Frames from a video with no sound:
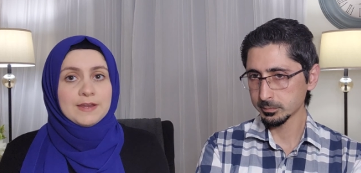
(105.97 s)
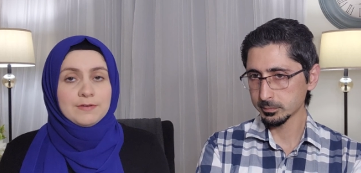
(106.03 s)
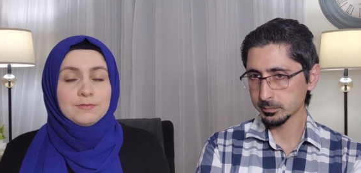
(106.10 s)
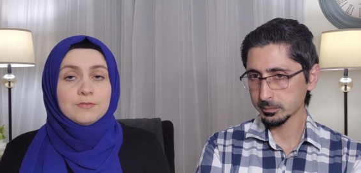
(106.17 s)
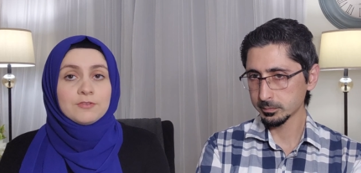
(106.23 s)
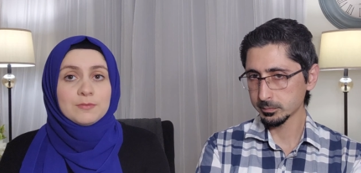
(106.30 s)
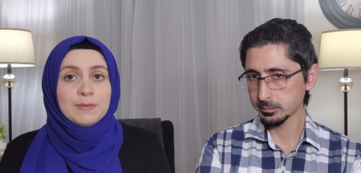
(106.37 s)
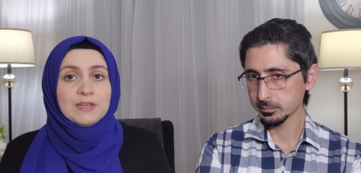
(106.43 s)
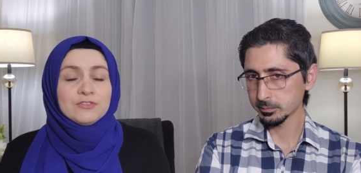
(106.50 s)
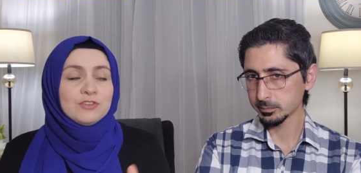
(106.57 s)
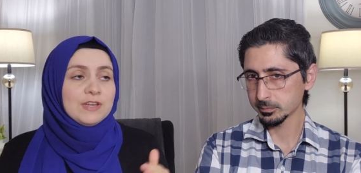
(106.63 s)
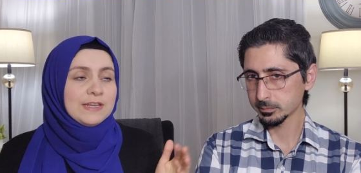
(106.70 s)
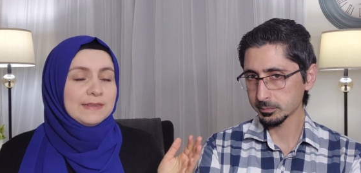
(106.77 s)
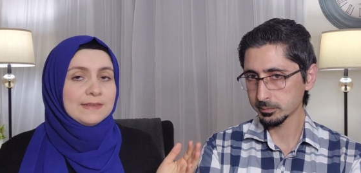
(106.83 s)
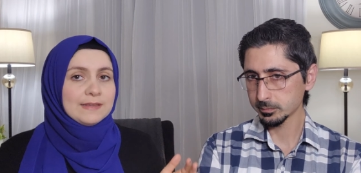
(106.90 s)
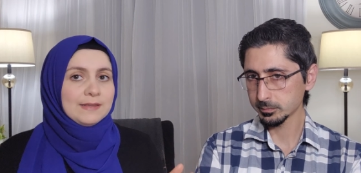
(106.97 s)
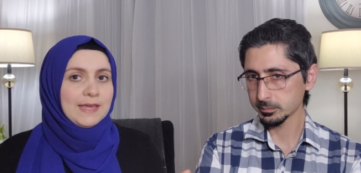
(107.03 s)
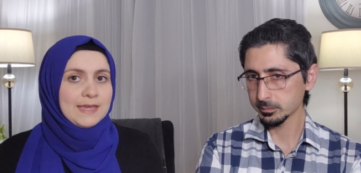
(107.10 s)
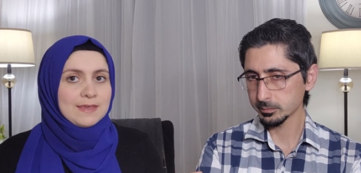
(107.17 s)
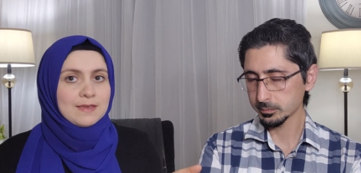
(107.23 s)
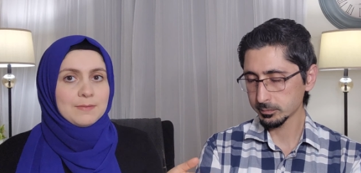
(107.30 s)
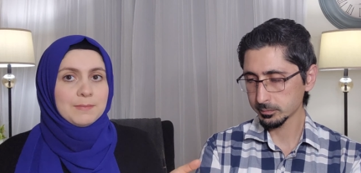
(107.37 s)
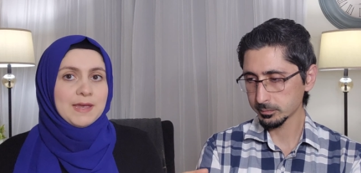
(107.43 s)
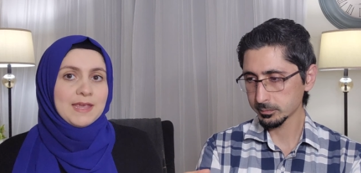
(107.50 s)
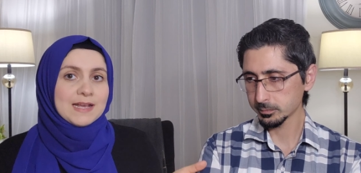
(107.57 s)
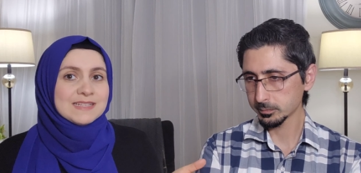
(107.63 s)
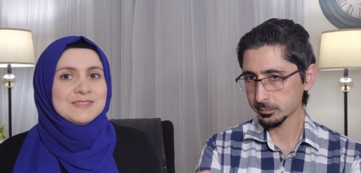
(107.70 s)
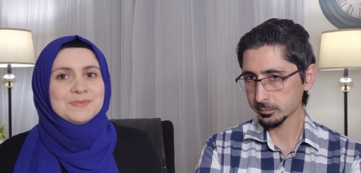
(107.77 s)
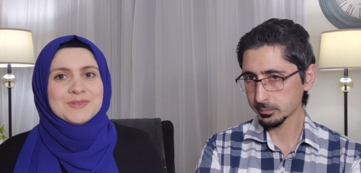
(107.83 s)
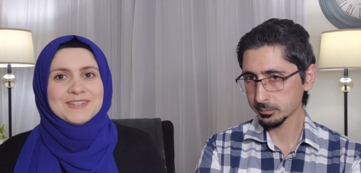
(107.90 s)
Speaker 1: that information. And like my
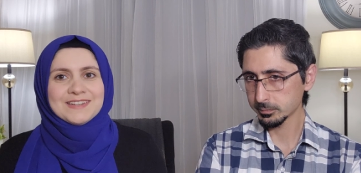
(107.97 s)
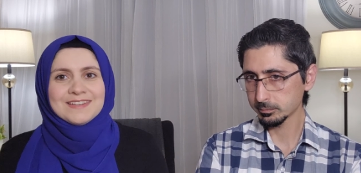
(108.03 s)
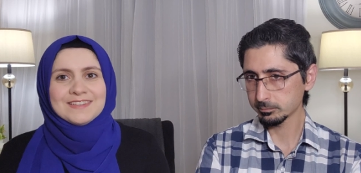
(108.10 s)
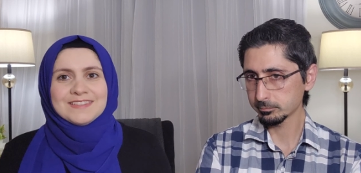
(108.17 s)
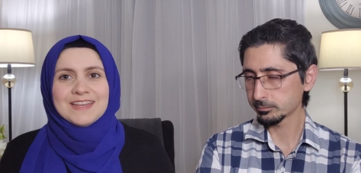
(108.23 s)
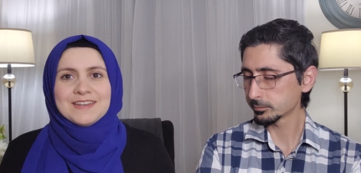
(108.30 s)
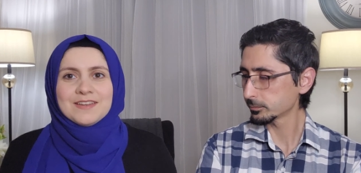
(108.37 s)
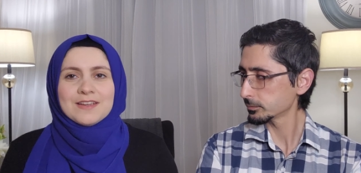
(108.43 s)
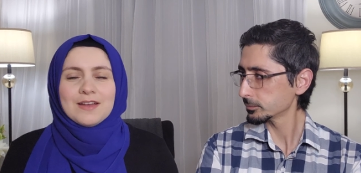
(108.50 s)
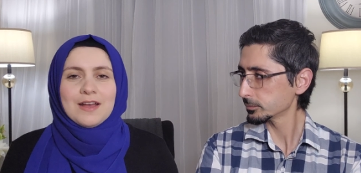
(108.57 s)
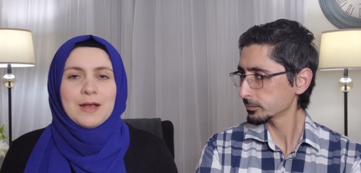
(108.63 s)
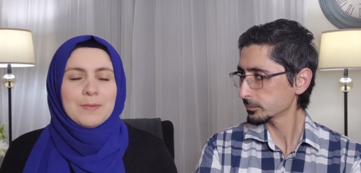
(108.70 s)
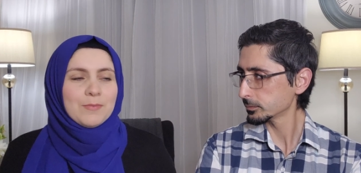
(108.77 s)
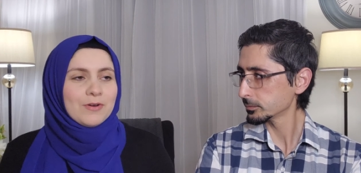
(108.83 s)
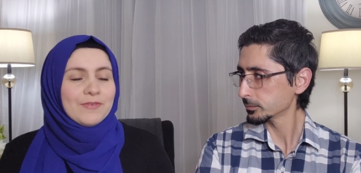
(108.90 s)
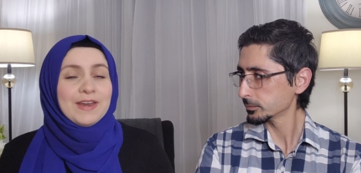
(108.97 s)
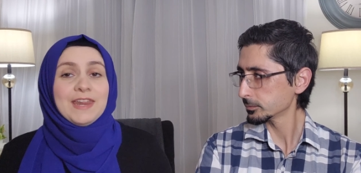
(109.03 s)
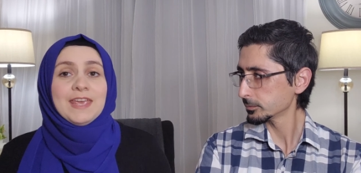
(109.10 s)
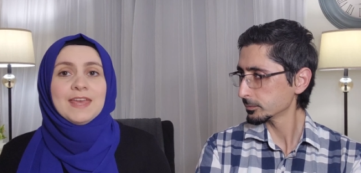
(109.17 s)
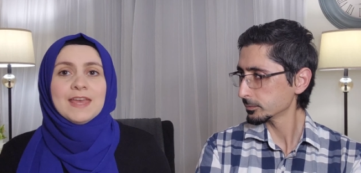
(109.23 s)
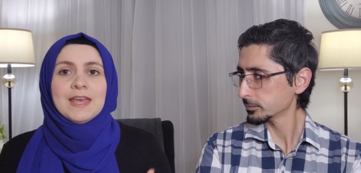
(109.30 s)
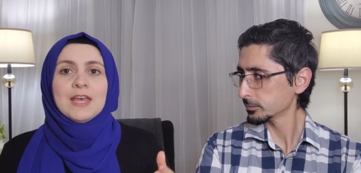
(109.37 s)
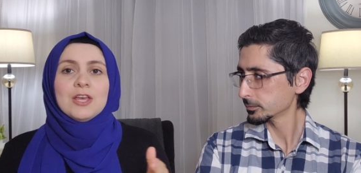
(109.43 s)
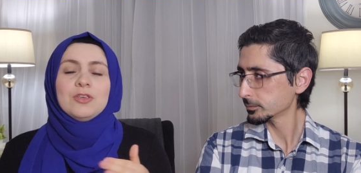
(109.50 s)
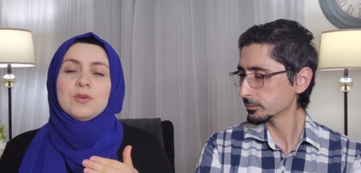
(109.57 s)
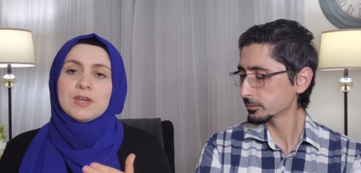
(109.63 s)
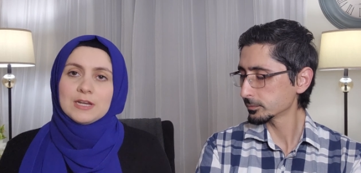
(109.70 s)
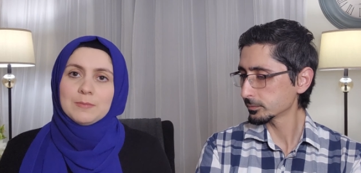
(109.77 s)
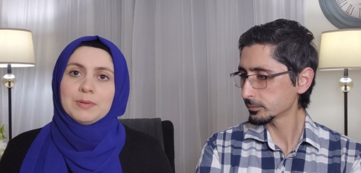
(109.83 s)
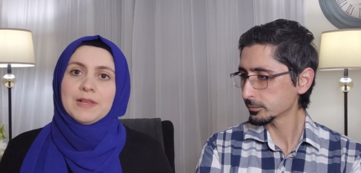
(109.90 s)
husband said um, already, you
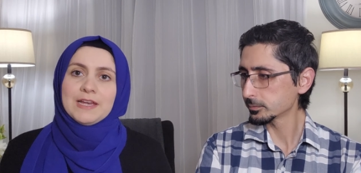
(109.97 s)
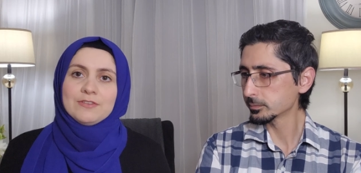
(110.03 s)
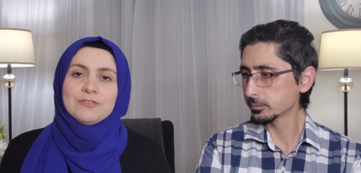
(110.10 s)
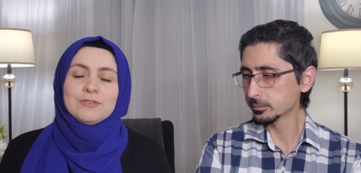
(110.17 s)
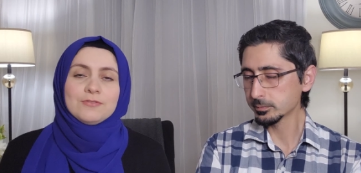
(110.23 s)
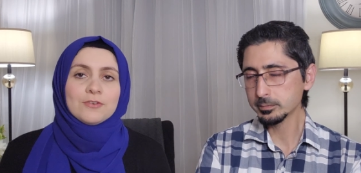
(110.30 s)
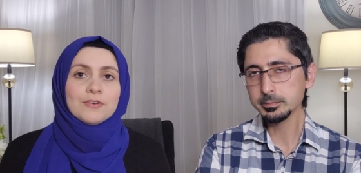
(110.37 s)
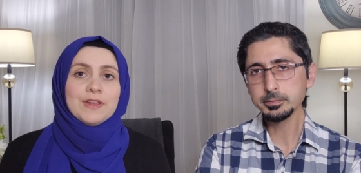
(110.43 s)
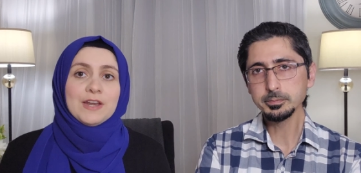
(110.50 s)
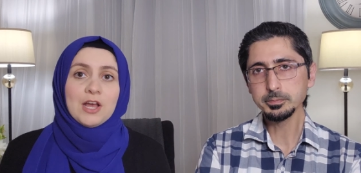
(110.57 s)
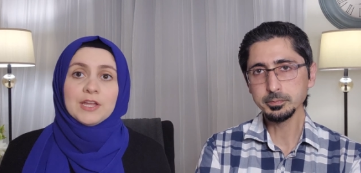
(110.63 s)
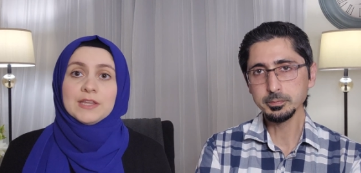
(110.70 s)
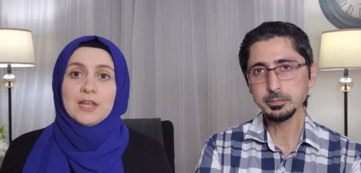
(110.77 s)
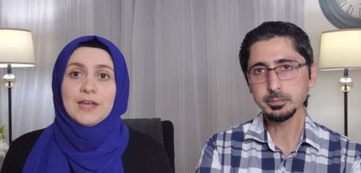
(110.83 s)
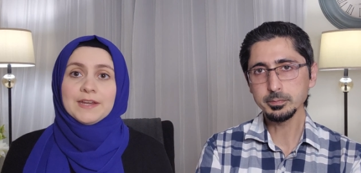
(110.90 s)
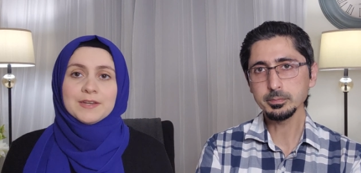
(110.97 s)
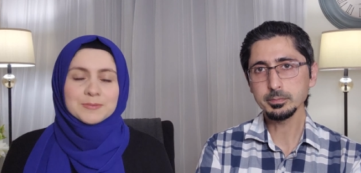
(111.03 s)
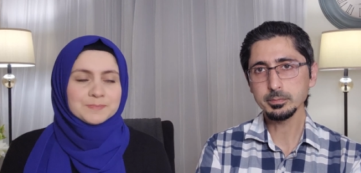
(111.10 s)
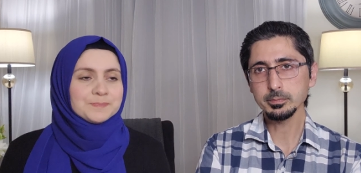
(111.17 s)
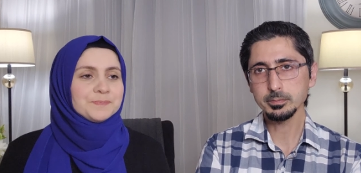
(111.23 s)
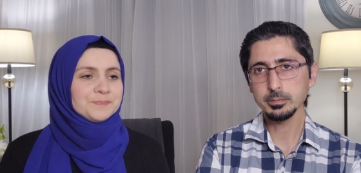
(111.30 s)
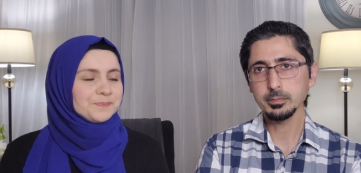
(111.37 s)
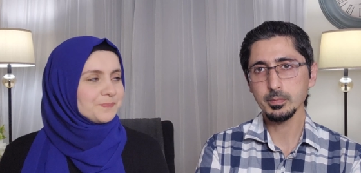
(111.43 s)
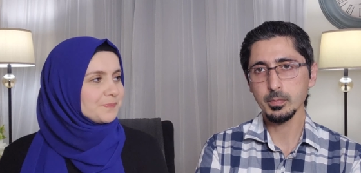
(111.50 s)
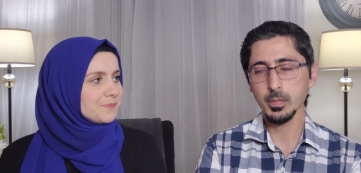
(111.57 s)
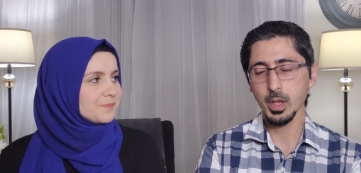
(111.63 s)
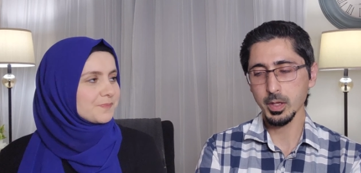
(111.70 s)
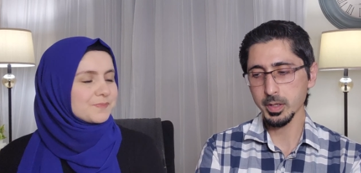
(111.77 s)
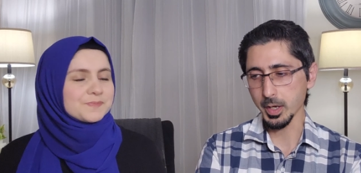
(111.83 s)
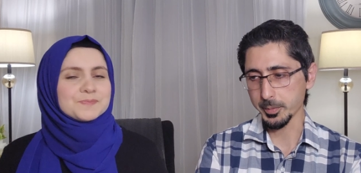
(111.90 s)
can apply to, for it online.
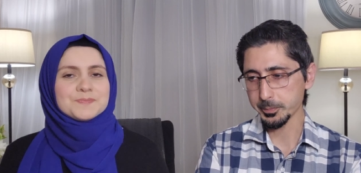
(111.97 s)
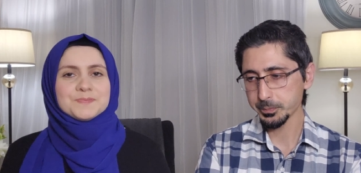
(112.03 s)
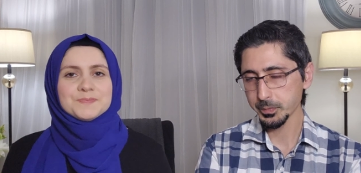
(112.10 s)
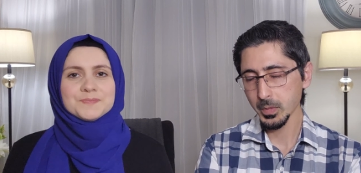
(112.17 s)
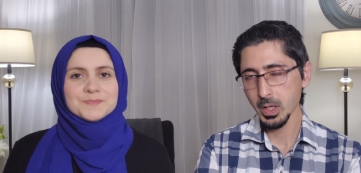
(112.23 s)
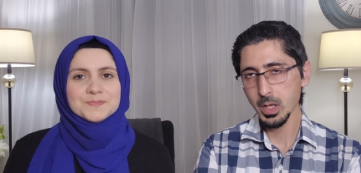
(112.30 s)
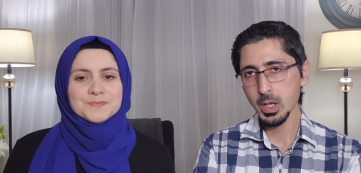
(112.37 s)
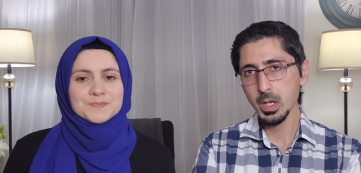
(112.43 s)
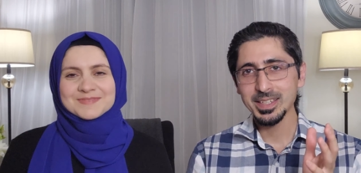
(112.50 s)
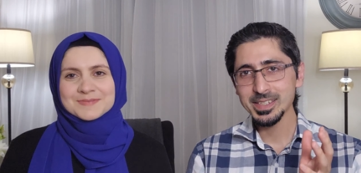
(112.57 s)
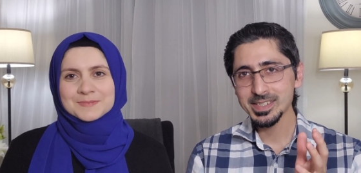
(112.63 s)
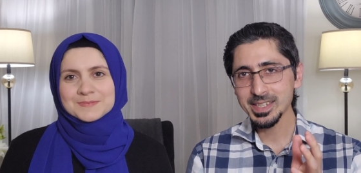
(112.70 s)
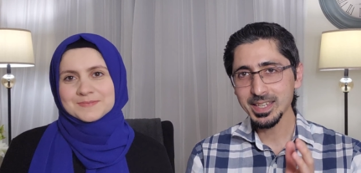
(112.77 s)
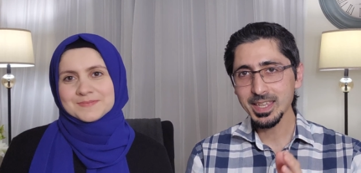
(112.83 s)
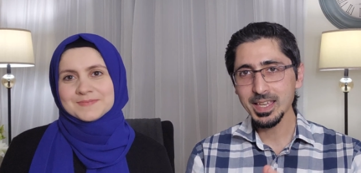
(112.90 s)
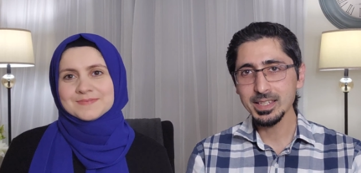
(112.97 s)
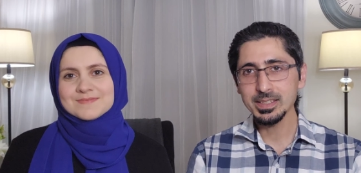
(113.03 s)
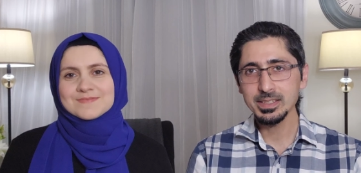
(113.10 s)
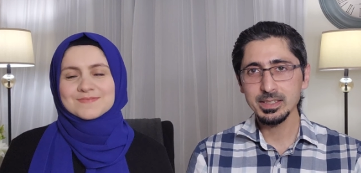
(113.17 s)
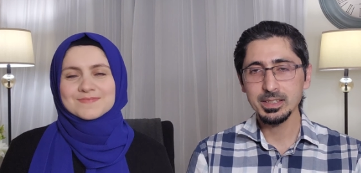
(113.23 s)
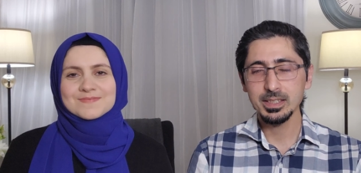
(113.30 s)
Speaker 2: Yeah. Second,